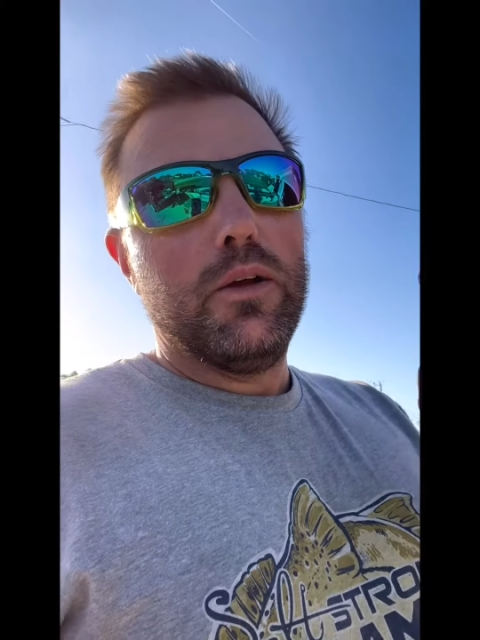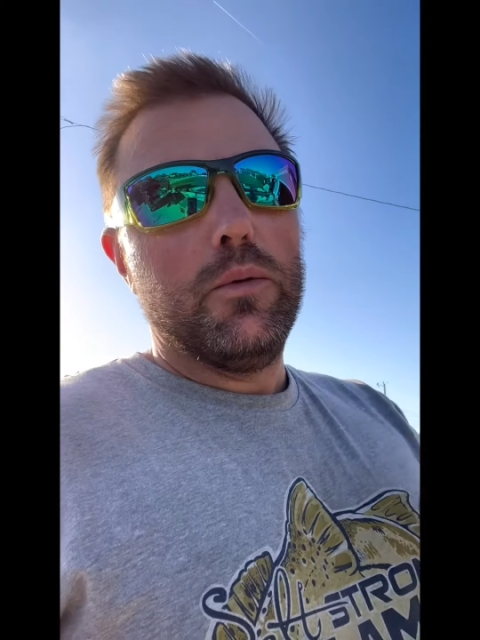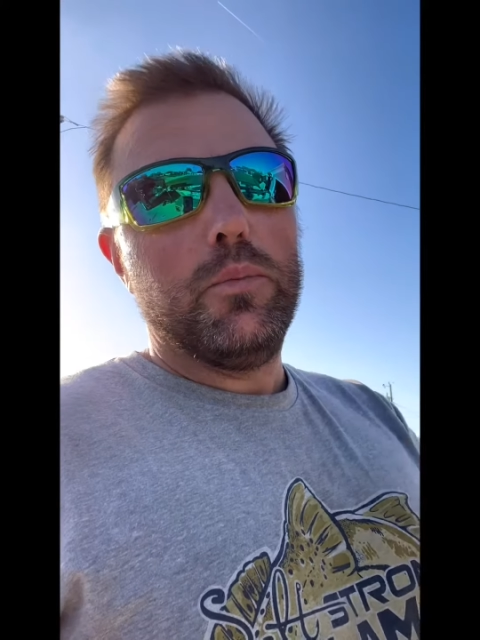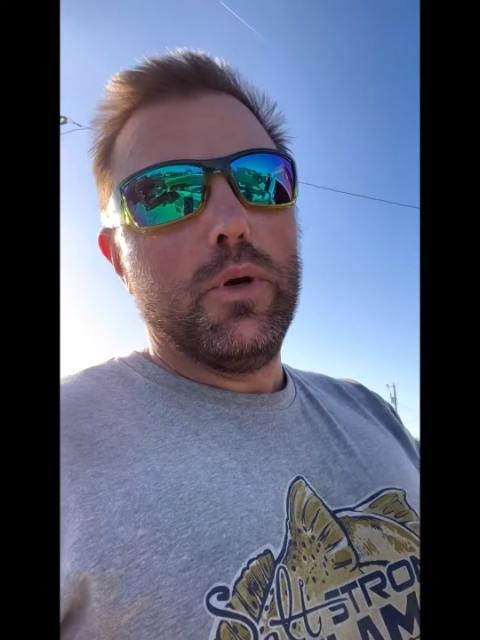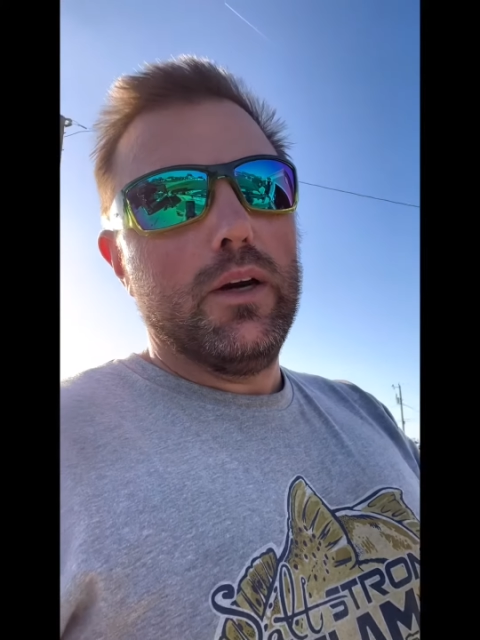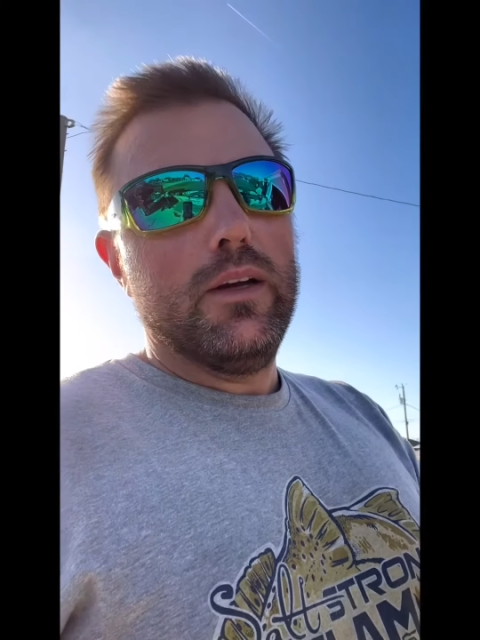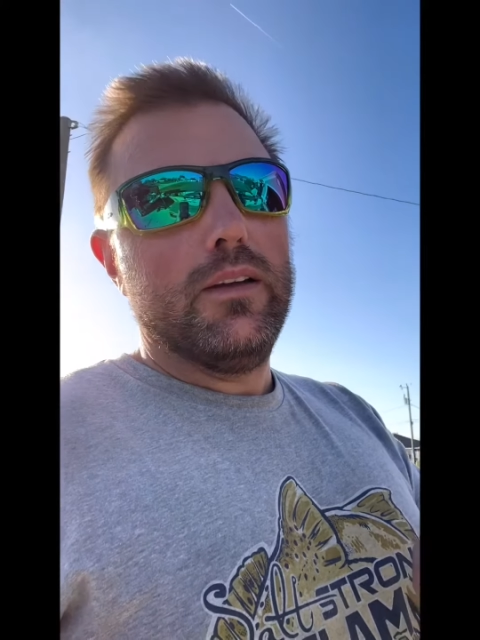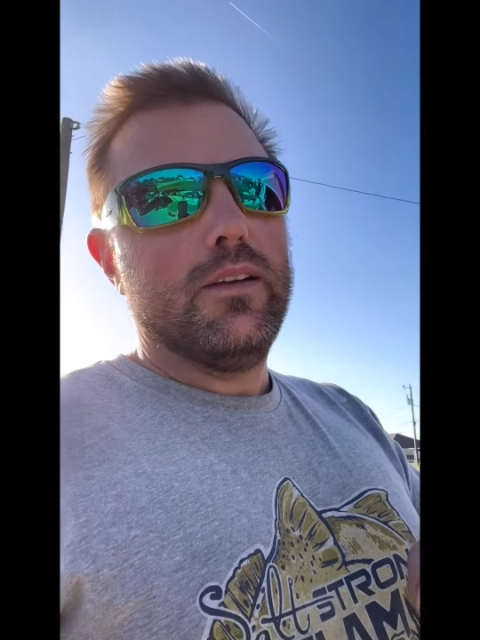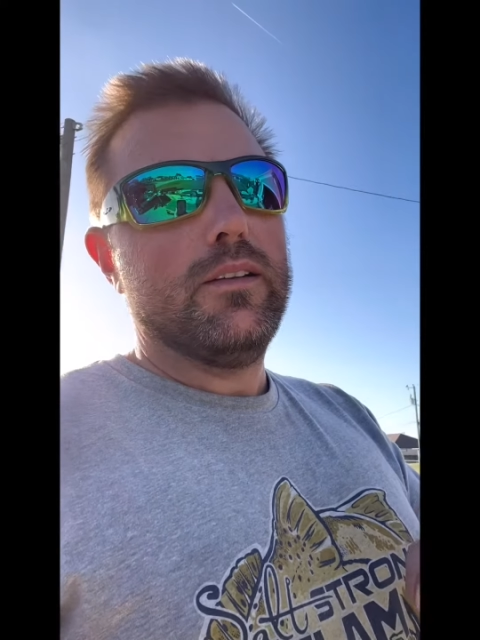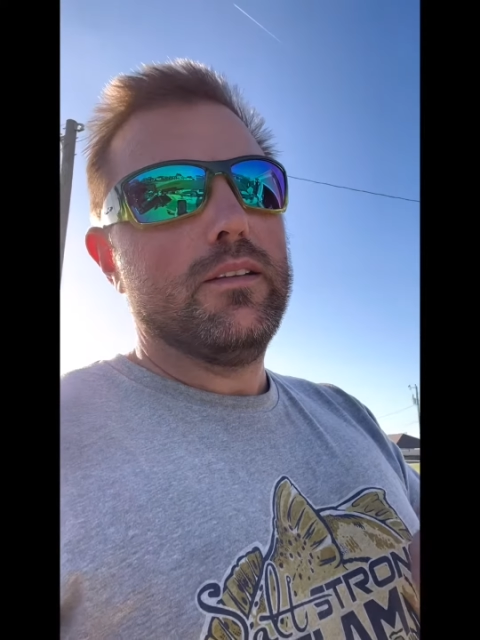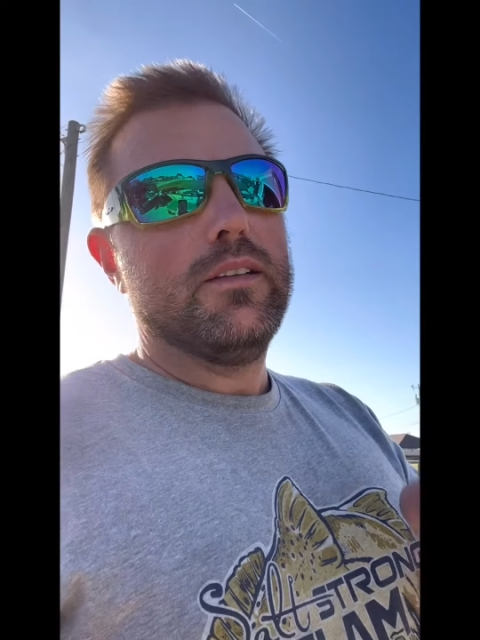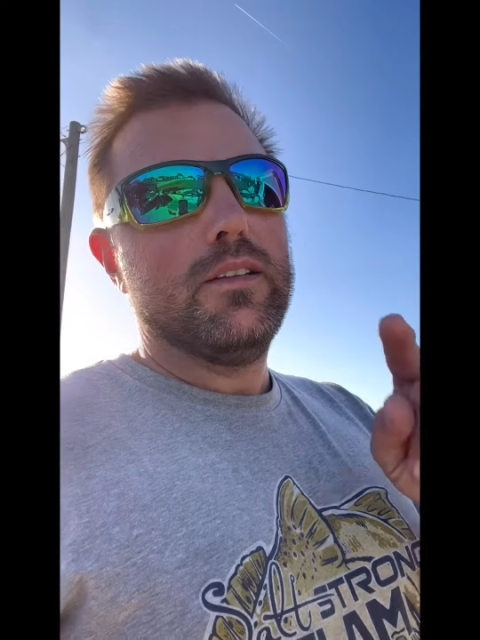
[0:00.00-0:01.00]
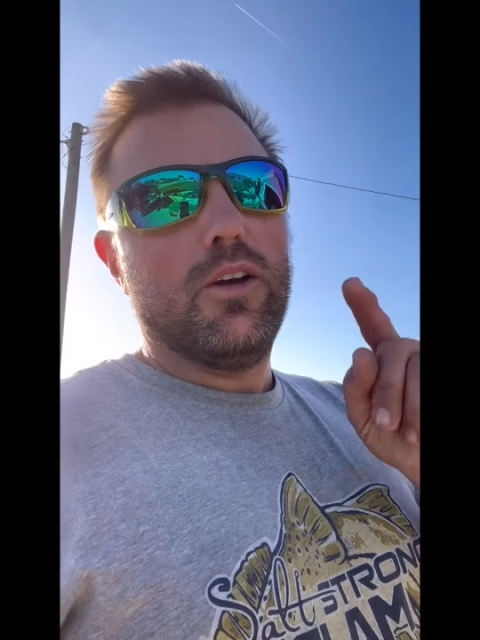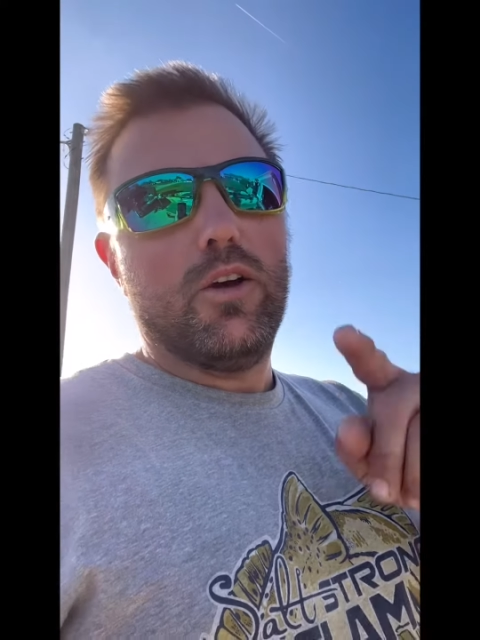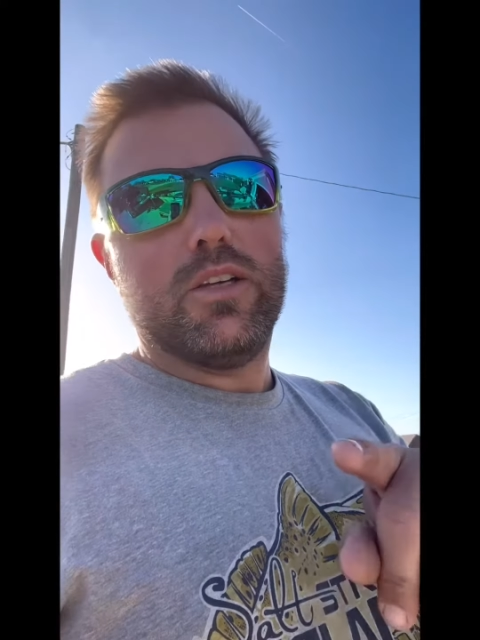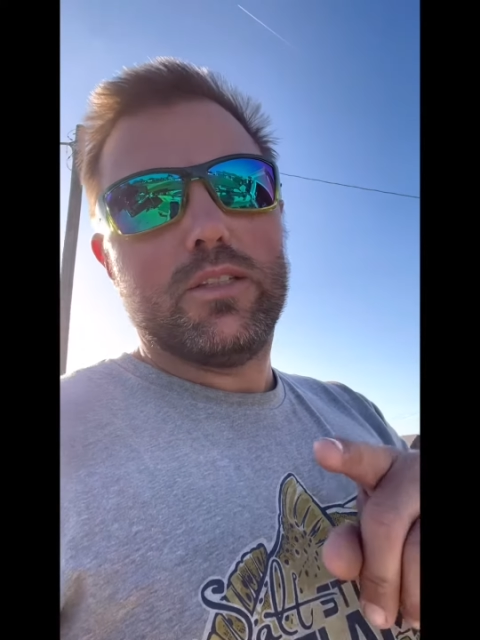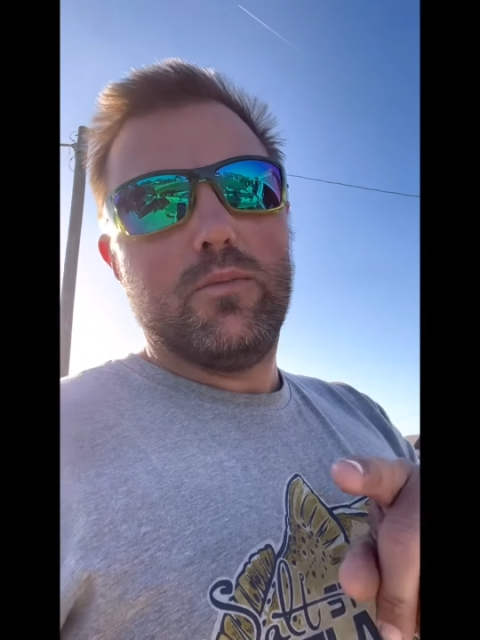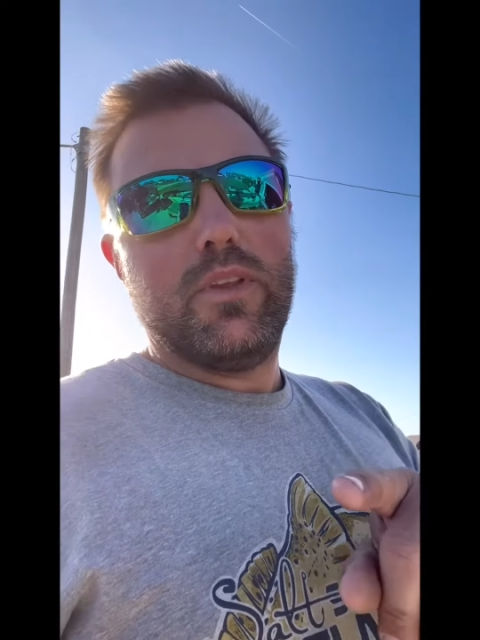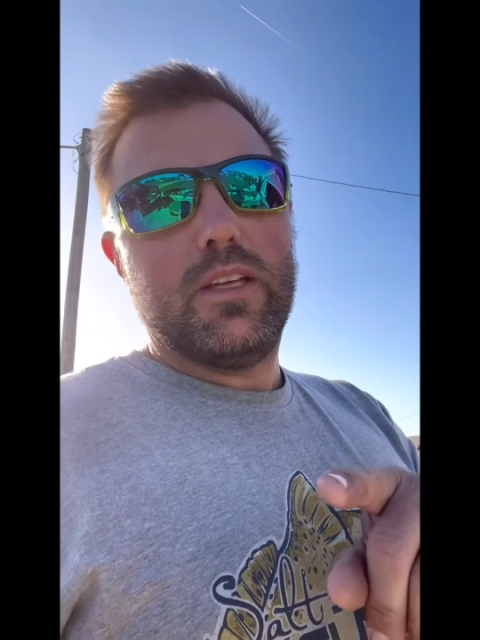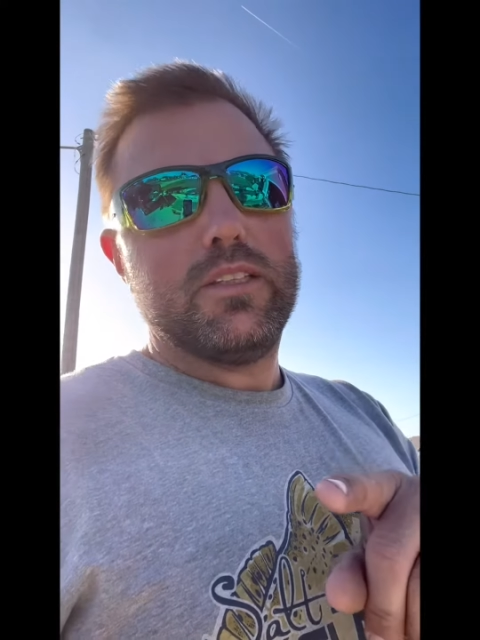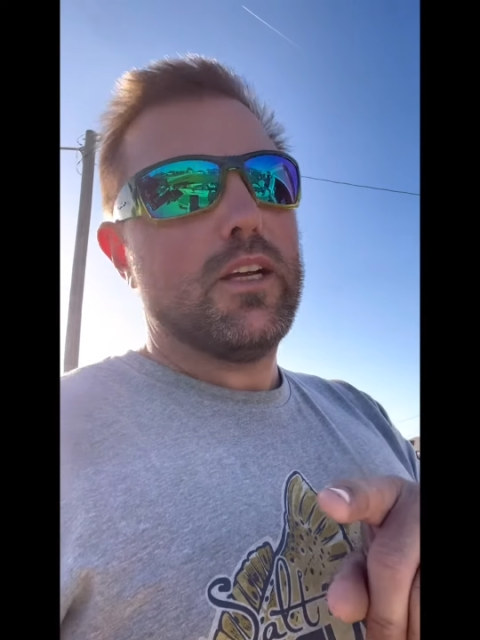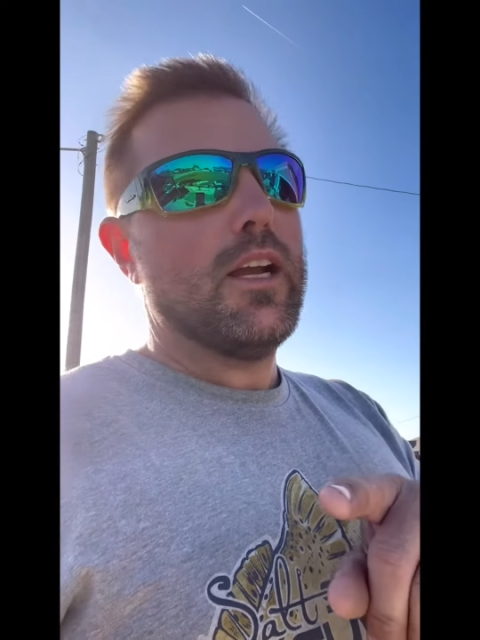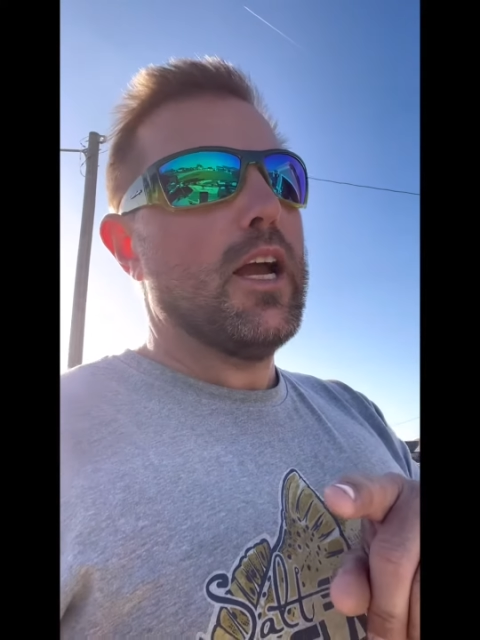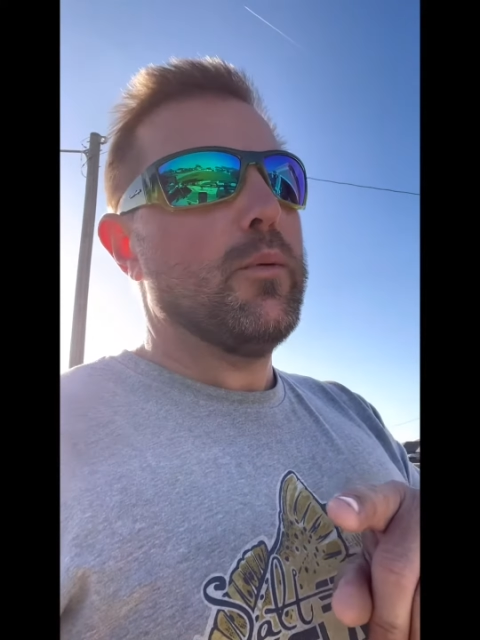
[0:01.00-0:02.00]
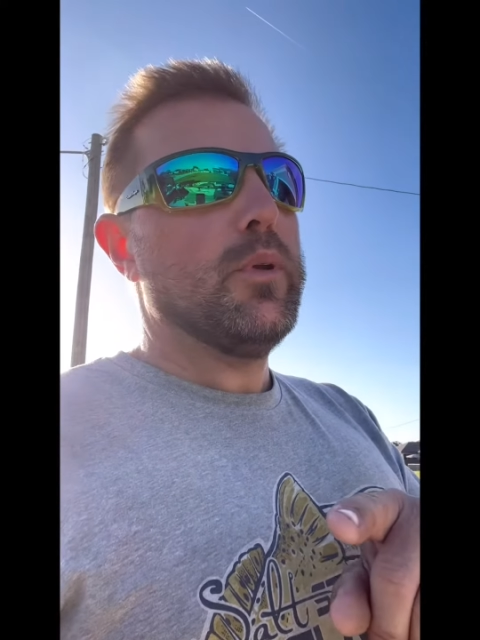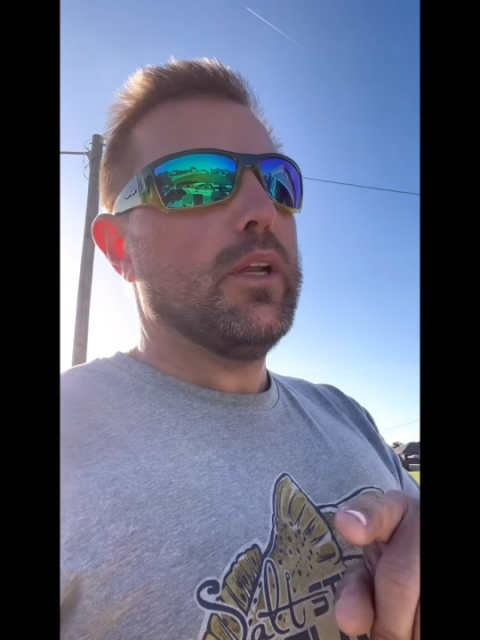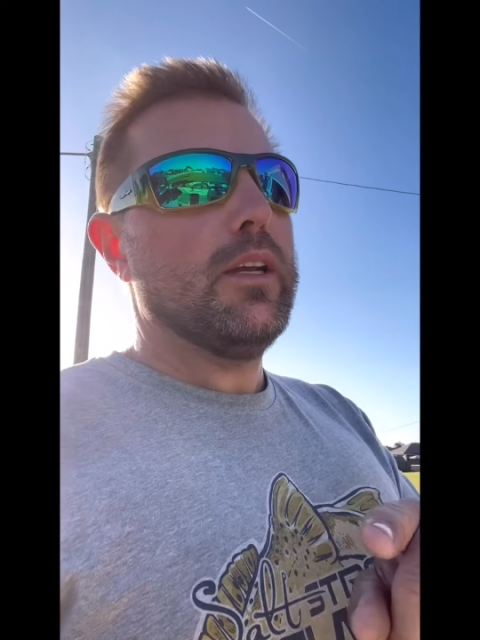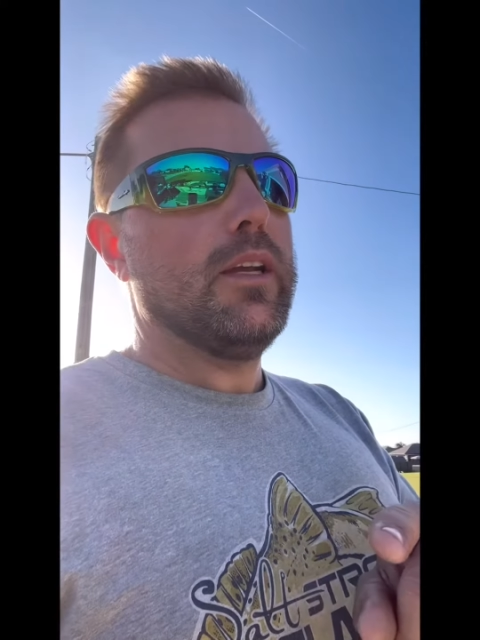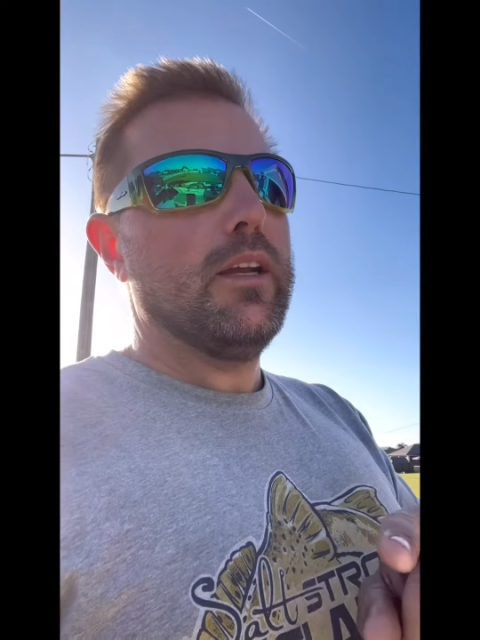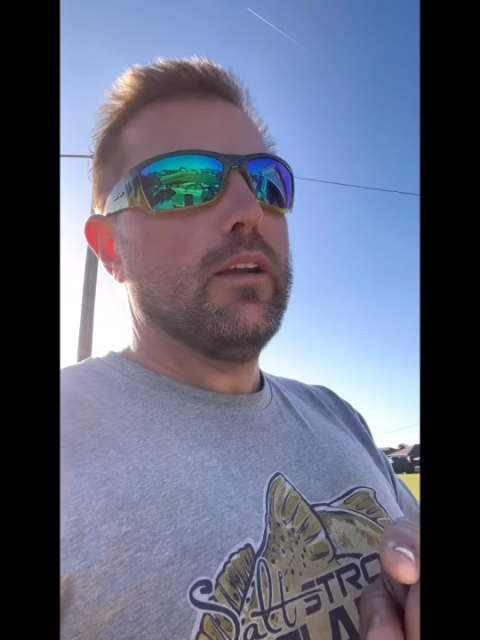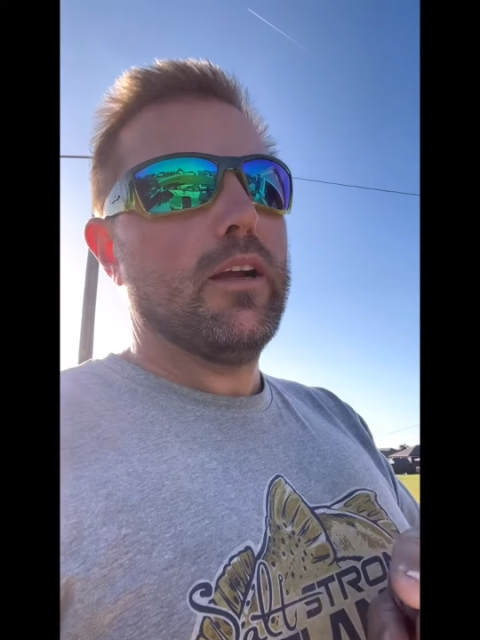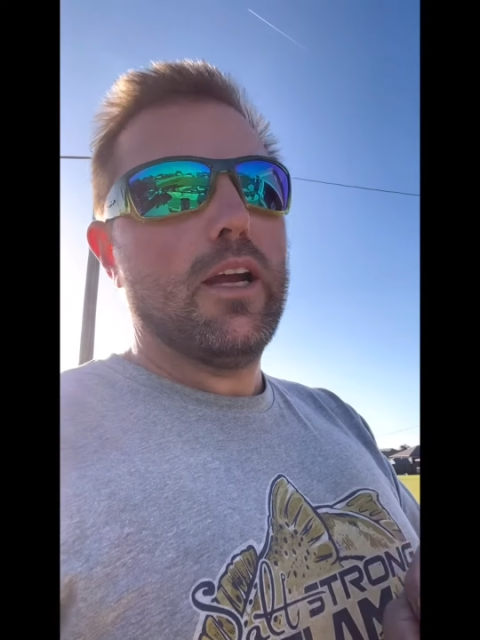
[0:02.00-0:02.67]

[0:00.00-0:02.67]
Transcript: But awesome things are happening here.